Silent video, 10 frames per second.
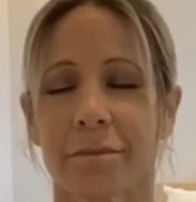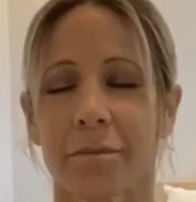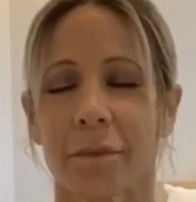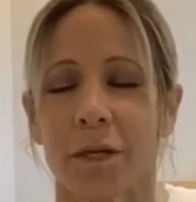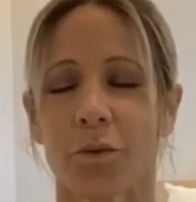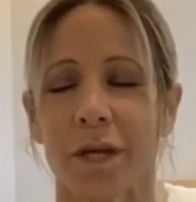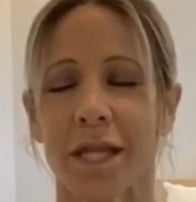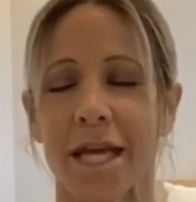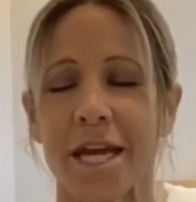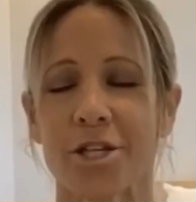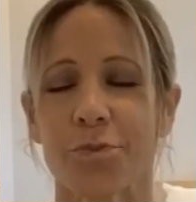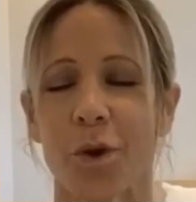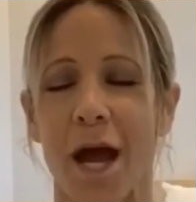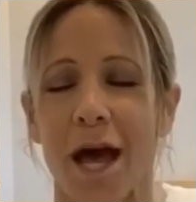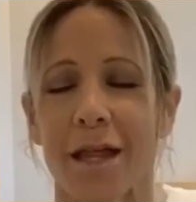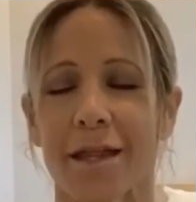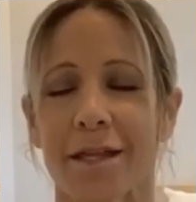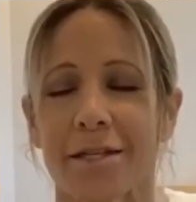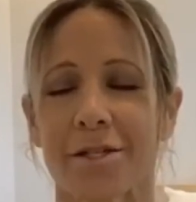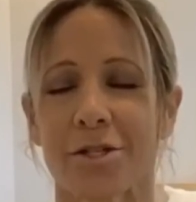And with each breath,
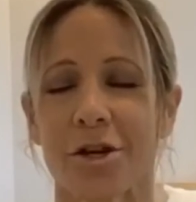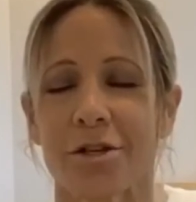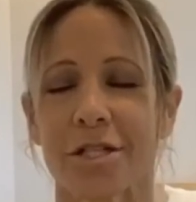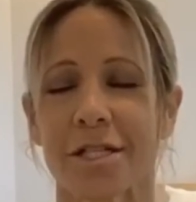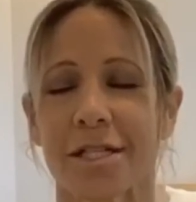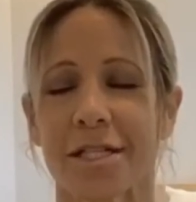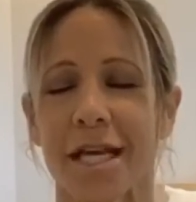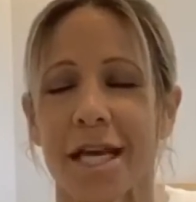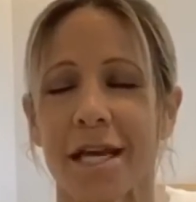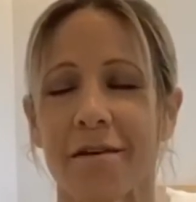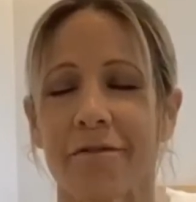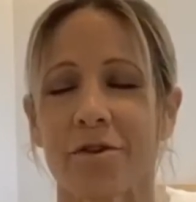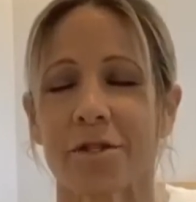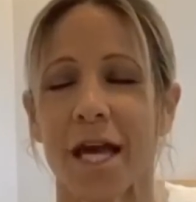start to see if there's